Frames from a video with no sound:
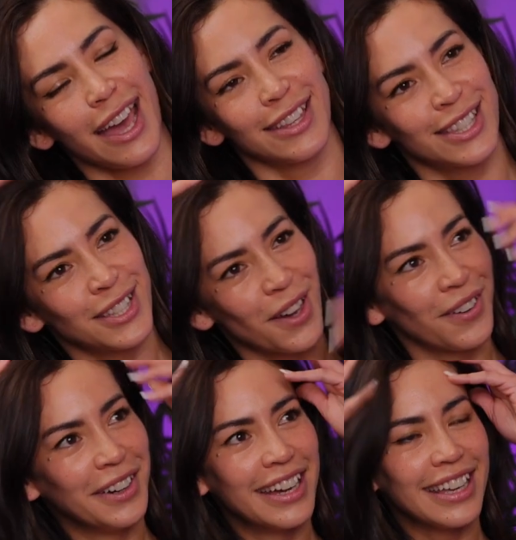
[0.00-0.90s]
And
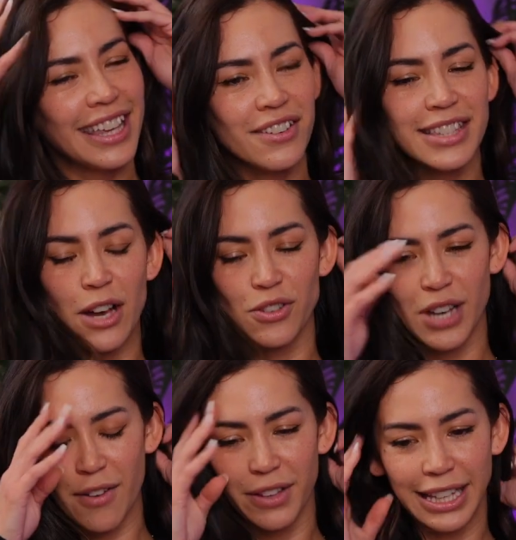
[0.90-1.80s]
so he was out
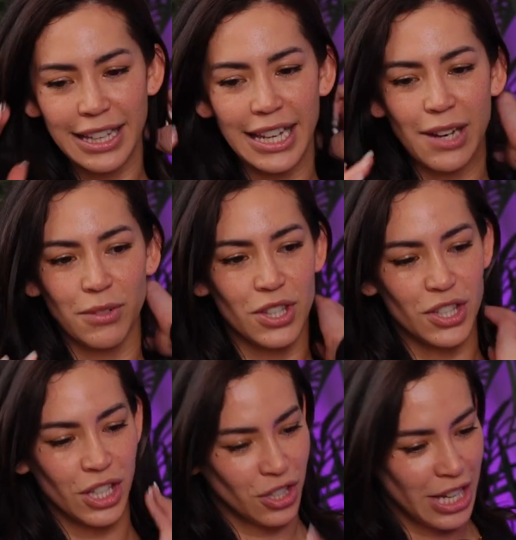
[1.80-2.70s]
traveling and was
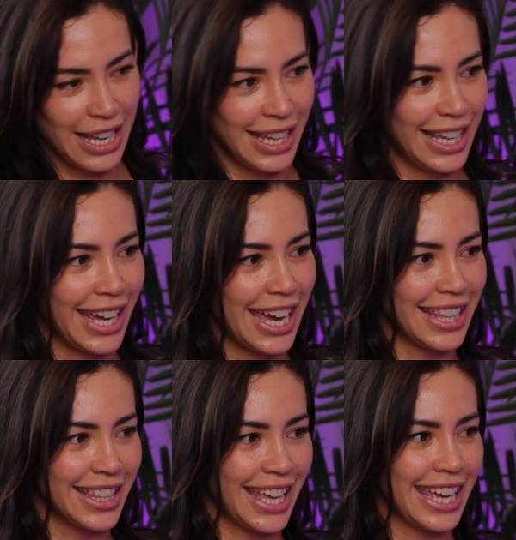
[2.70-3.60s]
chit-chatting
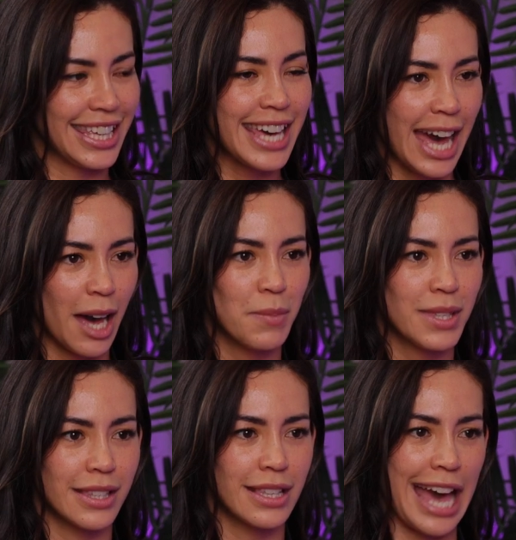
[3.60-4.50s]
and like
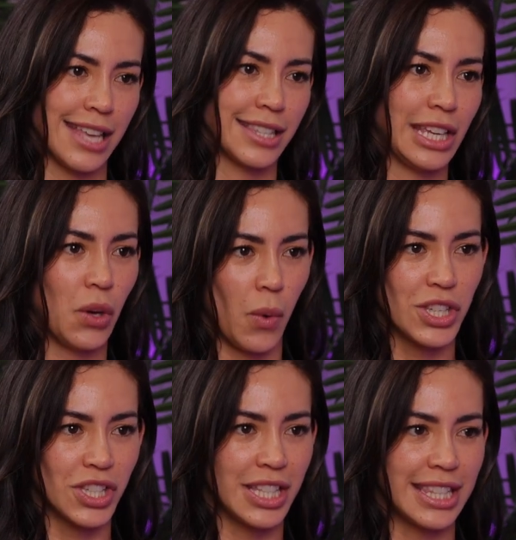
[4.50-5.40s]
kept asking
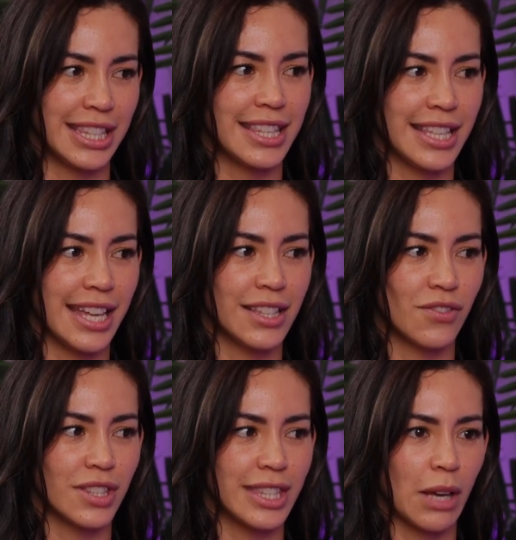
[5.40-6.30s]
questions in the sense
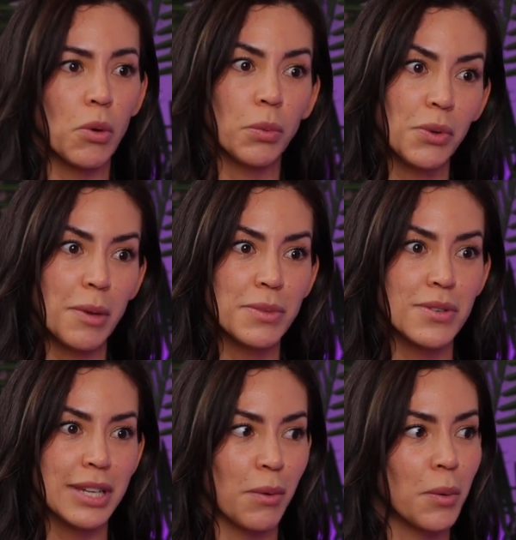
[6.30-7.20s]
of just like, what were you up to tonight?